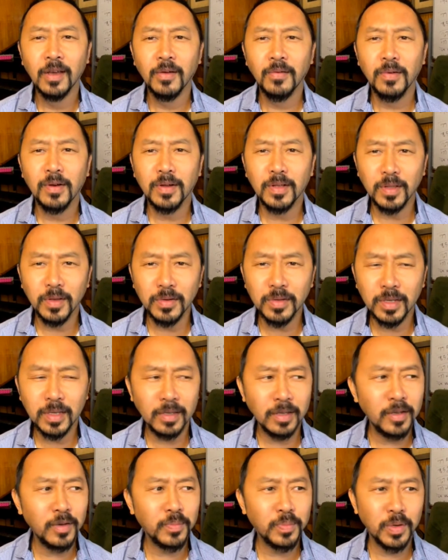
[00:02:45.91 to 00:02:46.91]
We're
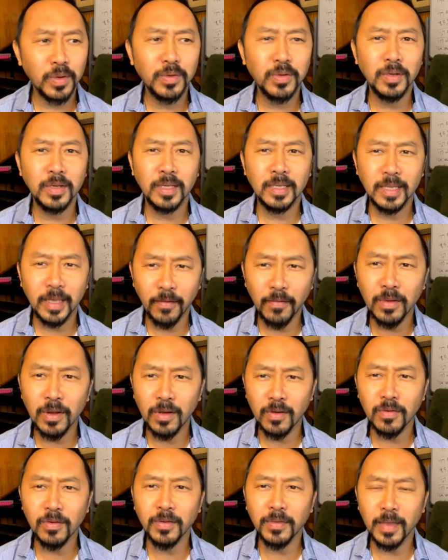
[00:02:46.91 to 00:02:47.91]
closely approaching
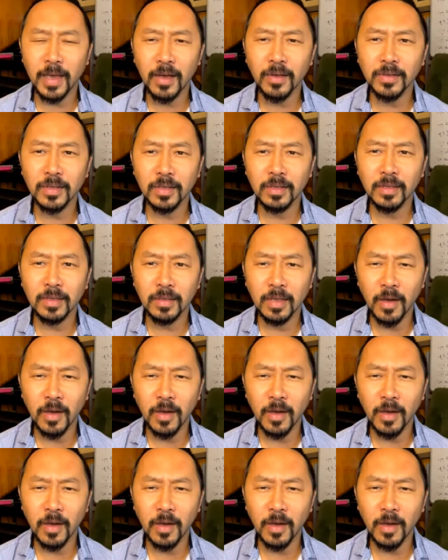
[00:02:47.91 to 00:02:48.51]
700,000